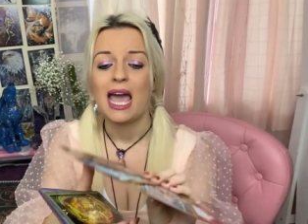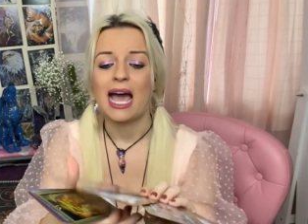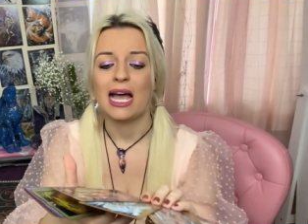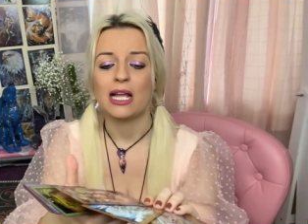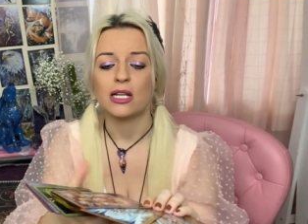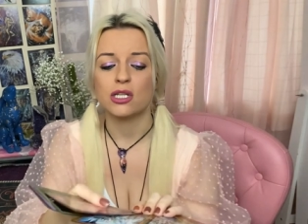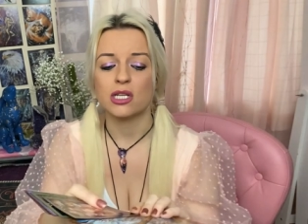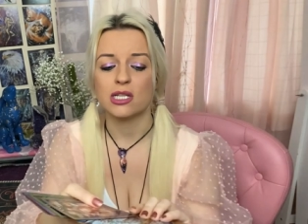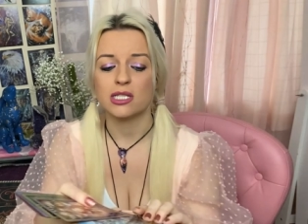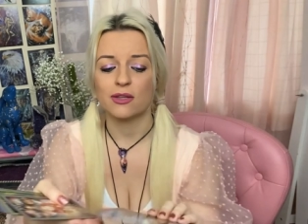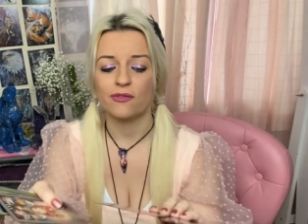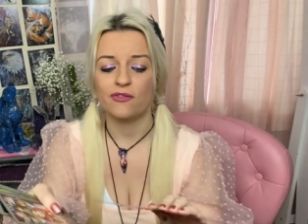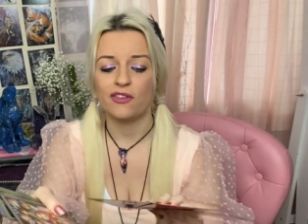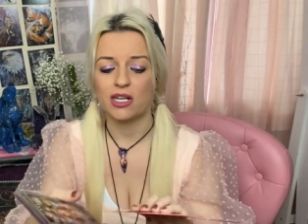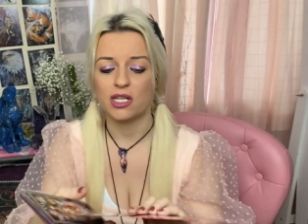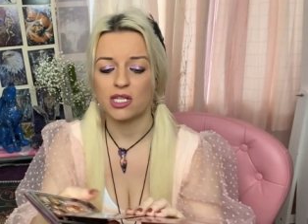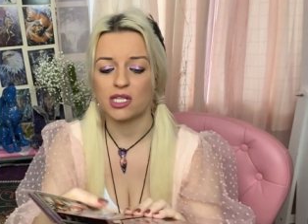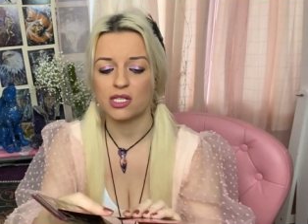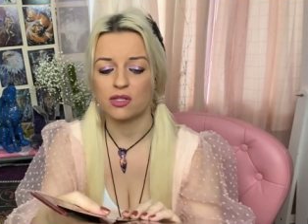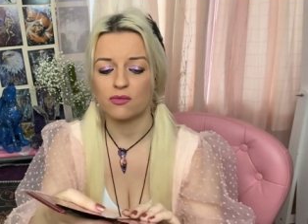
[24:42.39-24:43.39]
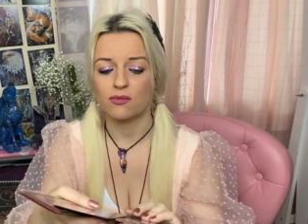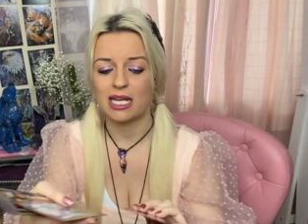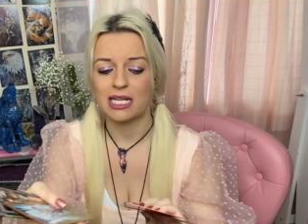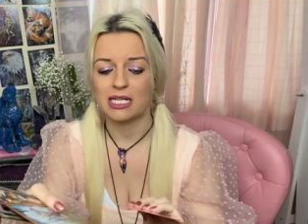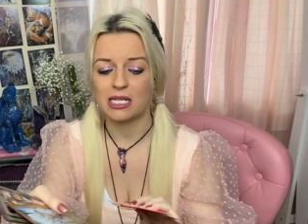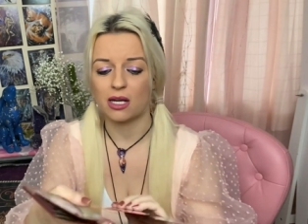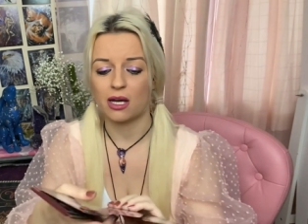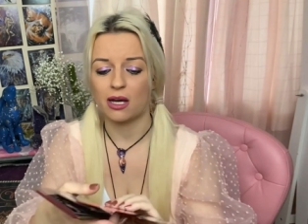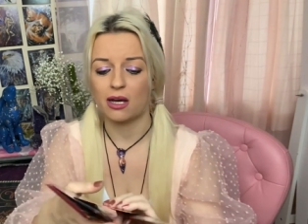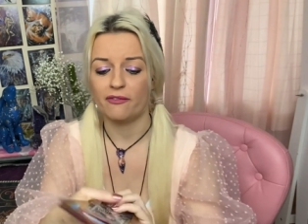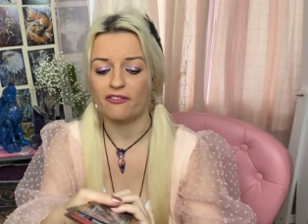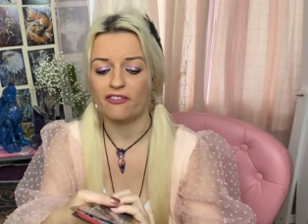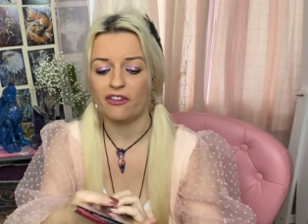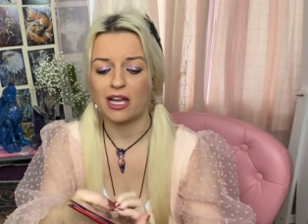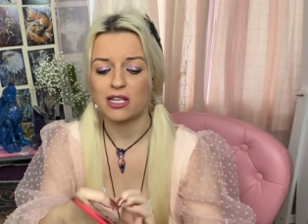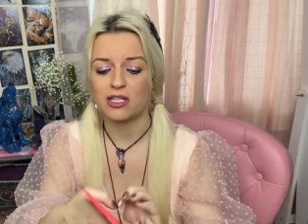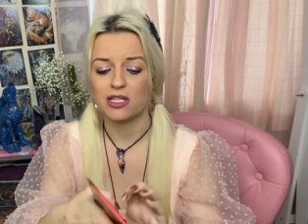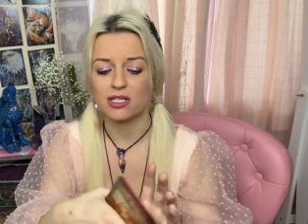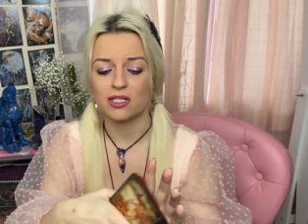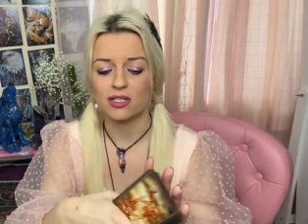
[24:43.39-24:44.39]
And just to finish this reading up,
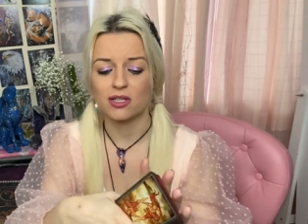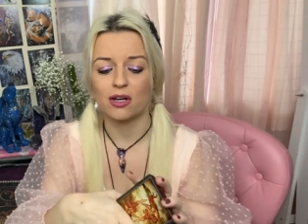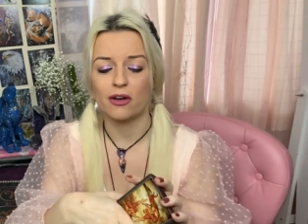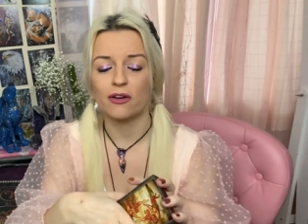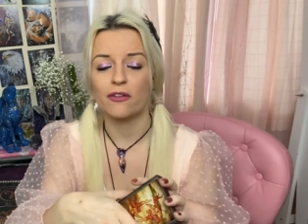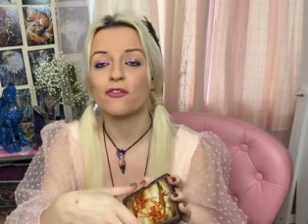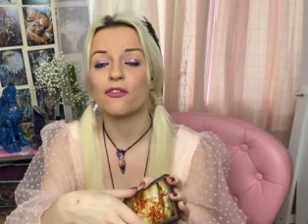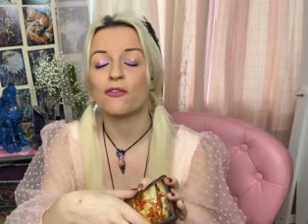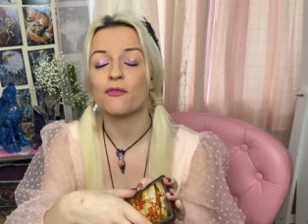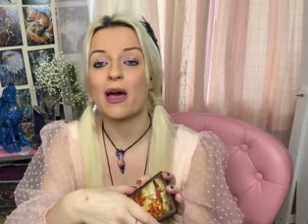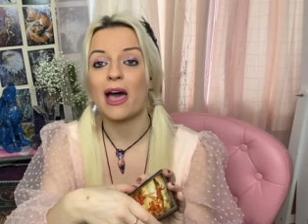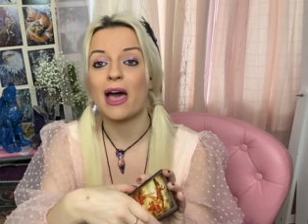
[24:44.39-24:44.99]
I just got